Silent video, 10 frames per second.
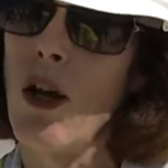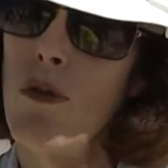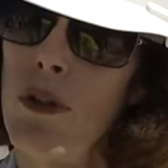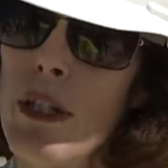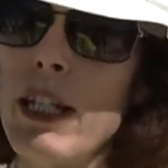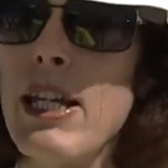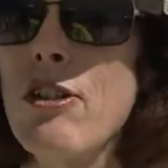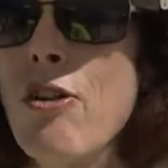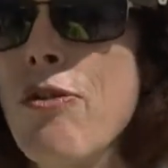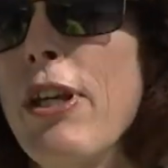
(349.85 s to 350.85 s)
hopefully the
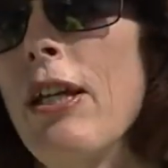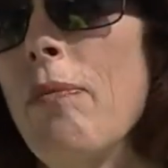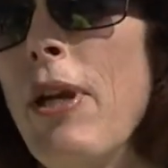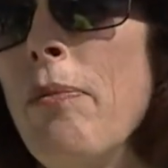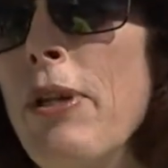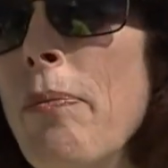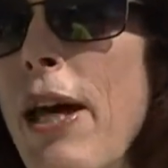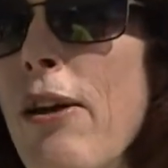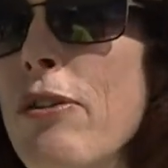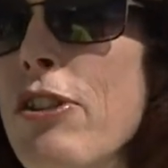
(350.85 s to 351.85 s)
kids will think maybe
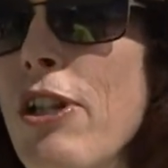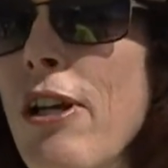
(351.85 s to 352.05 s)
about.